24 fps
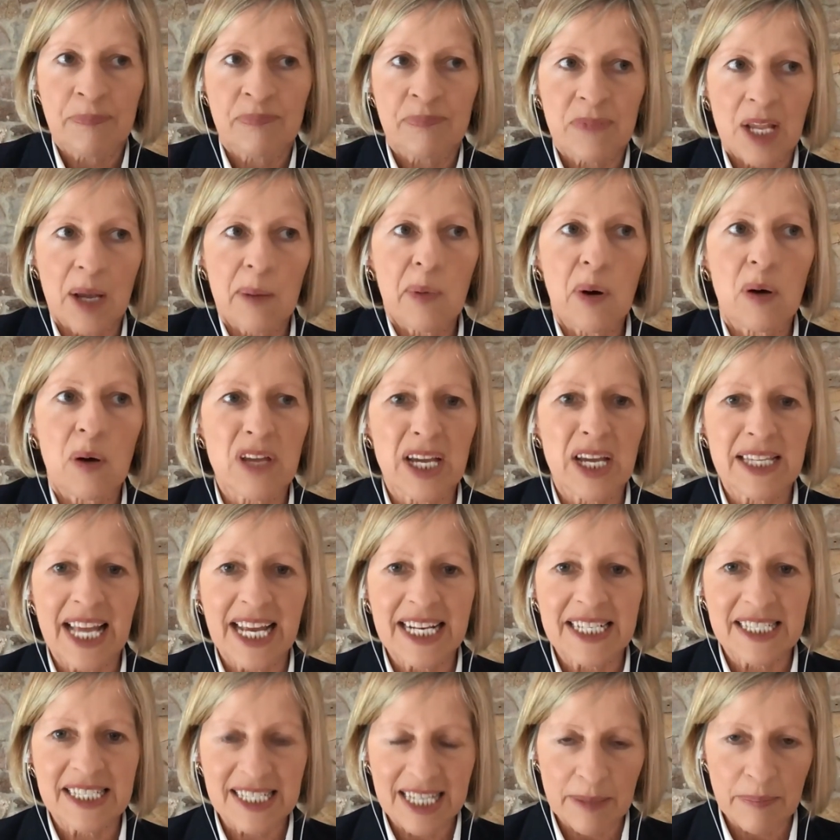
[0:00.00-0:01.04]
Now, what they
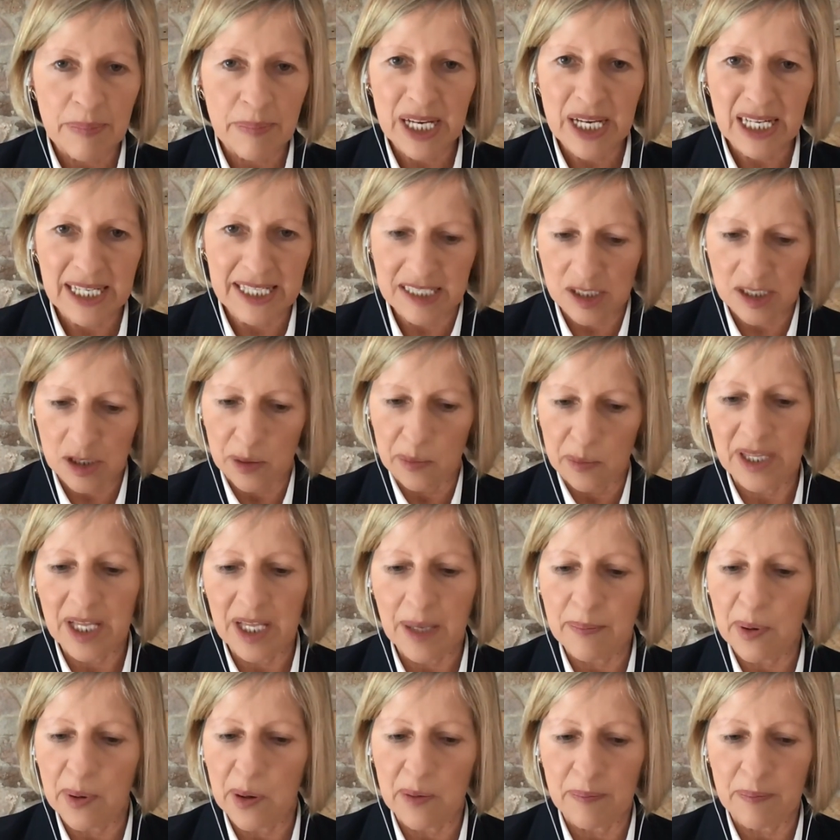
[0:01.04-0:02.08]
then typically do when
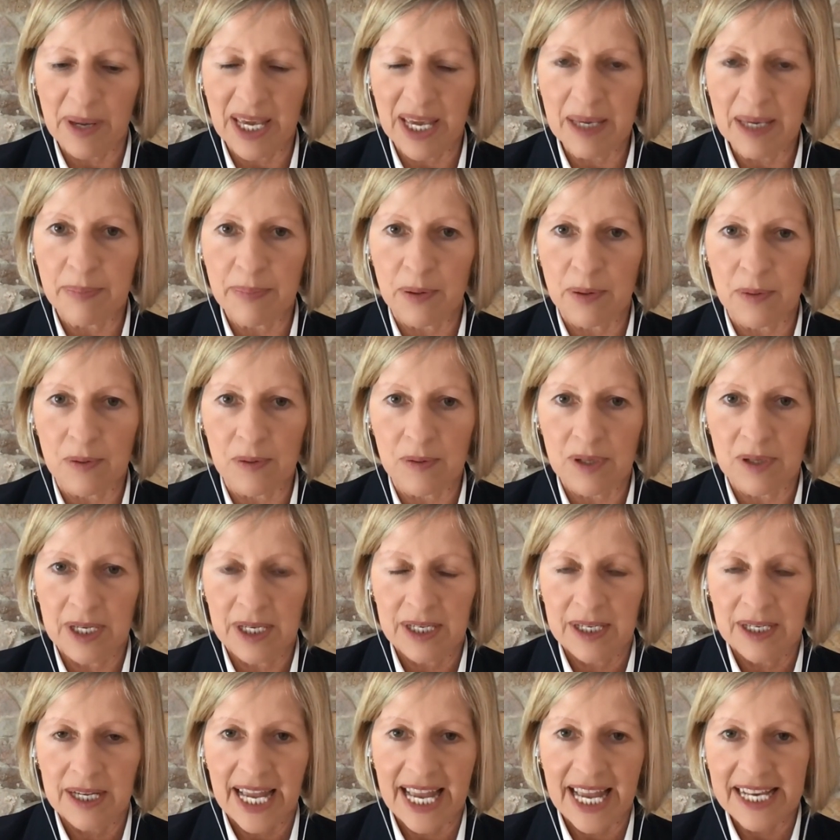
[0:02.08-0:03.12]
they put people
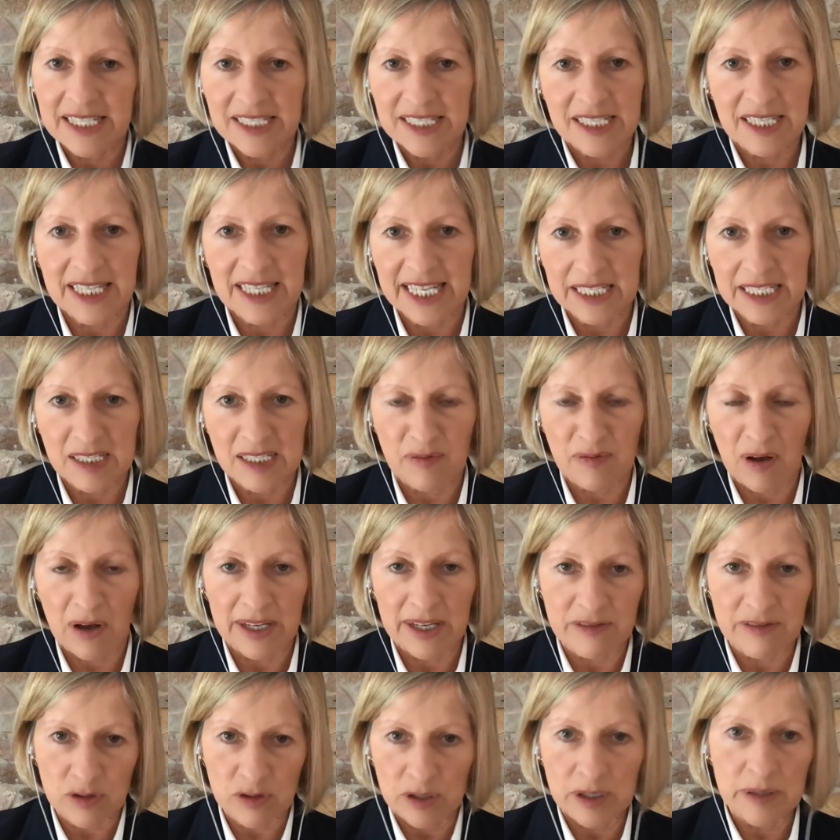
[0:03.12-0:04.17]
into these
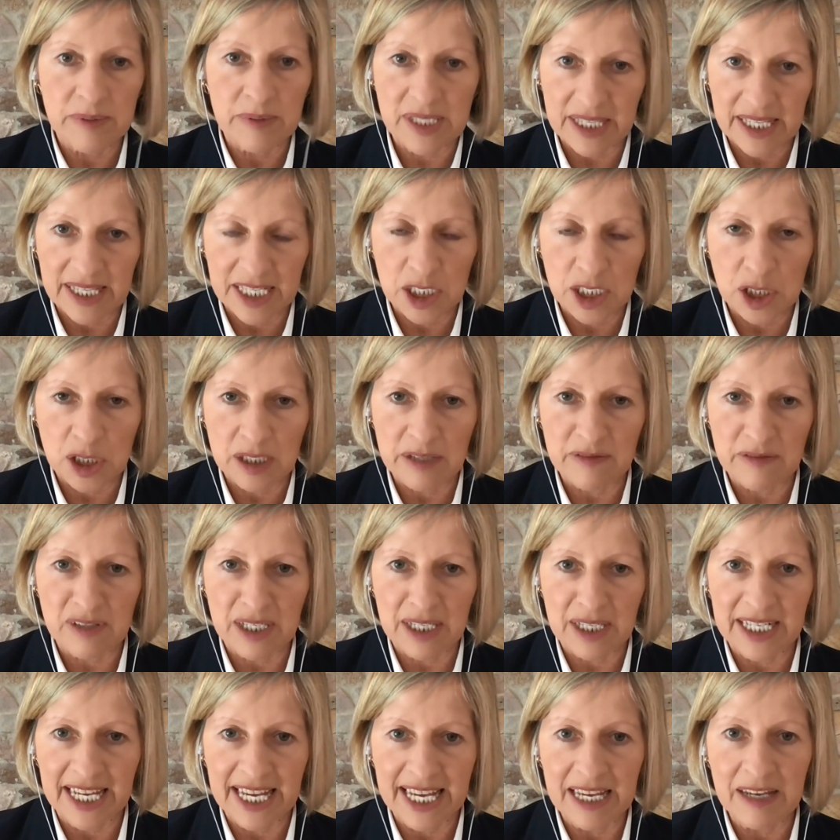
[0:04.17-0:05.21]
five groups, and they should have
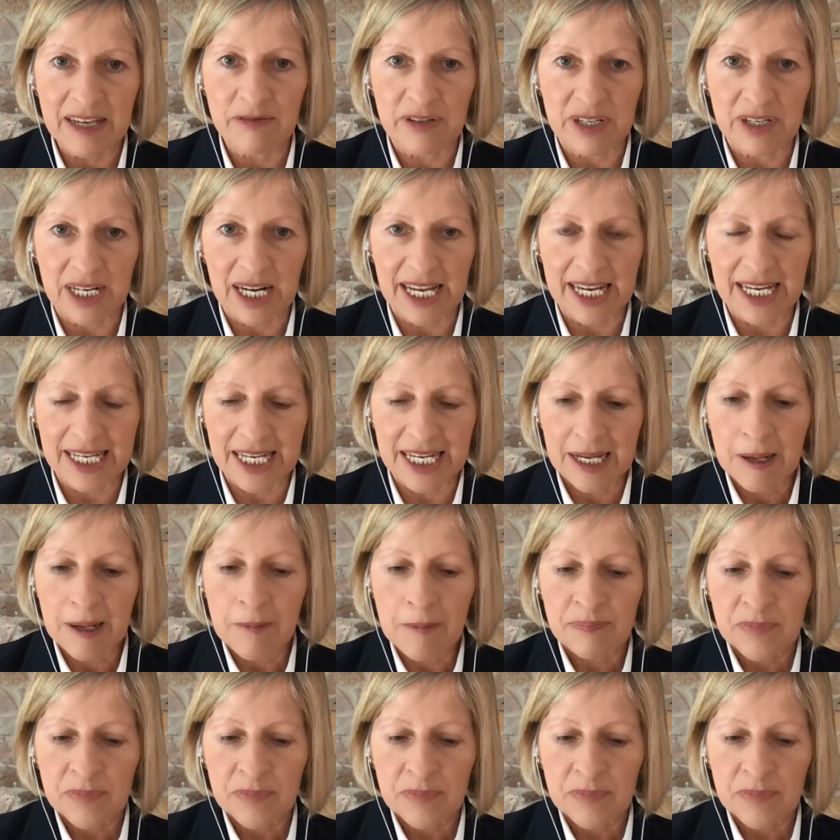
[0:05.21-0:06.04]
done it evenly,